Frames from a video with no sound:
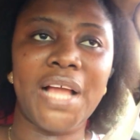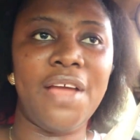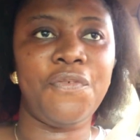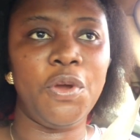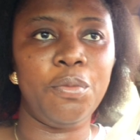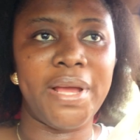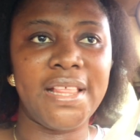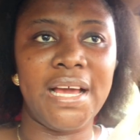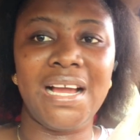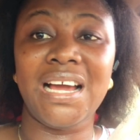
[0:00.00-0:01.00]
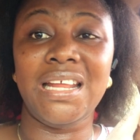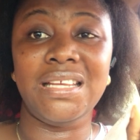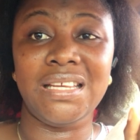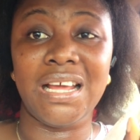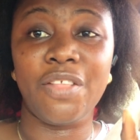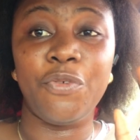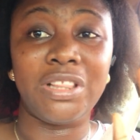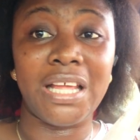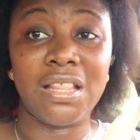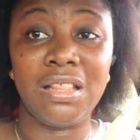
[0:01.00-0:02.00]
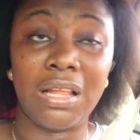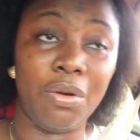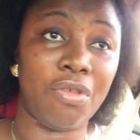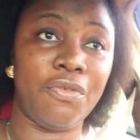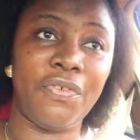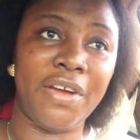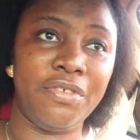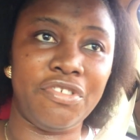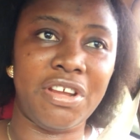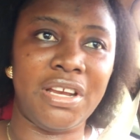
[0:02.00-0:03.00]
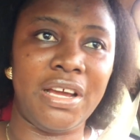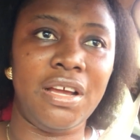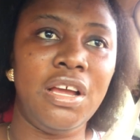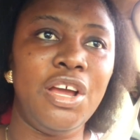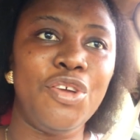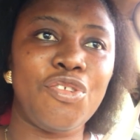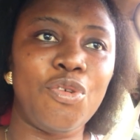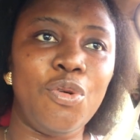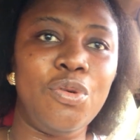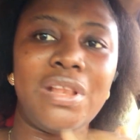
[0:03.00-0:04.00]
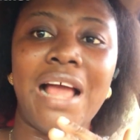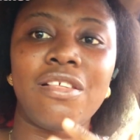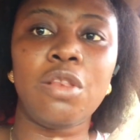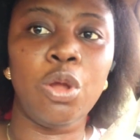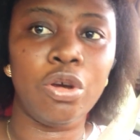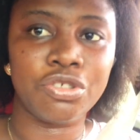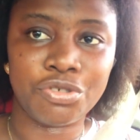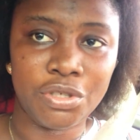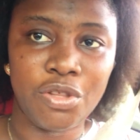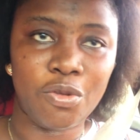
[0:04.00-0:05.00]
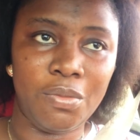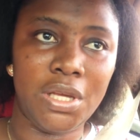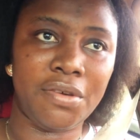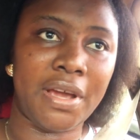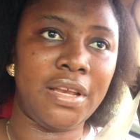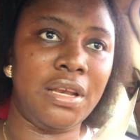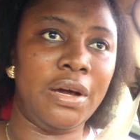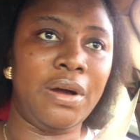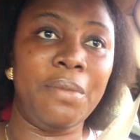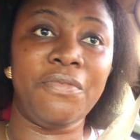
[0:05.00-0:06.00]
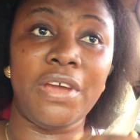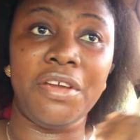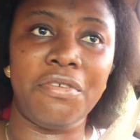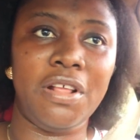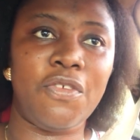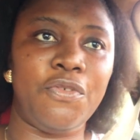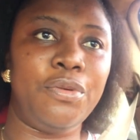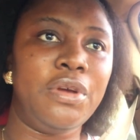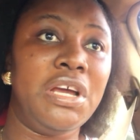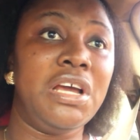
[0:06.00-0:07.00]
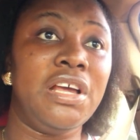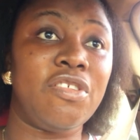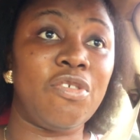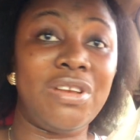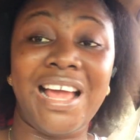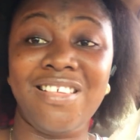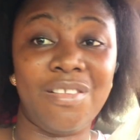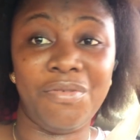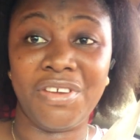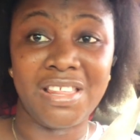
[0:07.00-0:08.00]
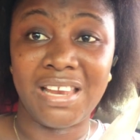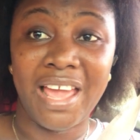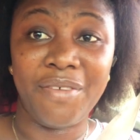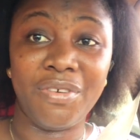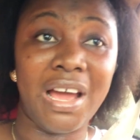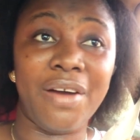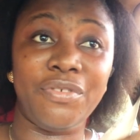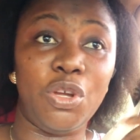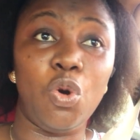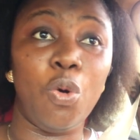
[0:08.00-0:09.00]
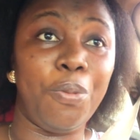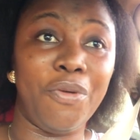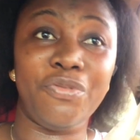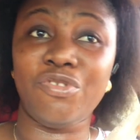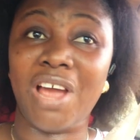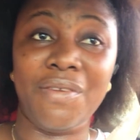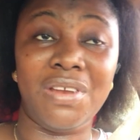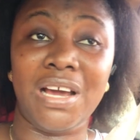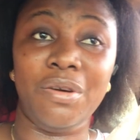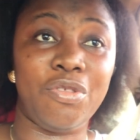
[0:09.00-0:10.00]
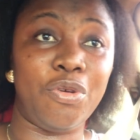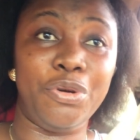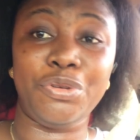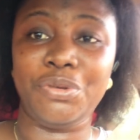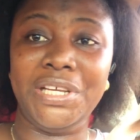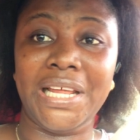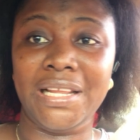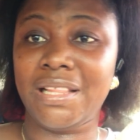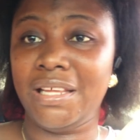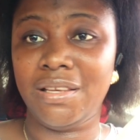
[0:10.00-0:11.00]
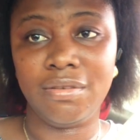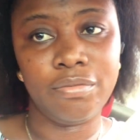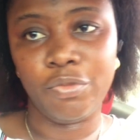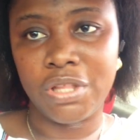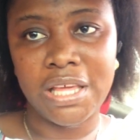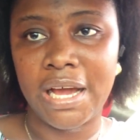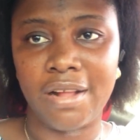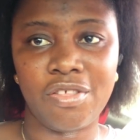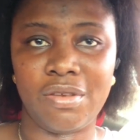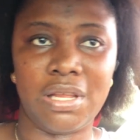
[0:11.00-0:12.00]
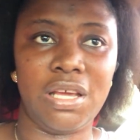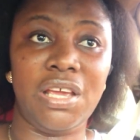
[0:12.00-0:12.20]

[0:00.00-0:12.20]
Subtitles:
I filled my tank and I did that for 13,500. So that's luxury to me right now. I'm very grateful. So that's the reason I even have the hope of driving out or doing anything with car today.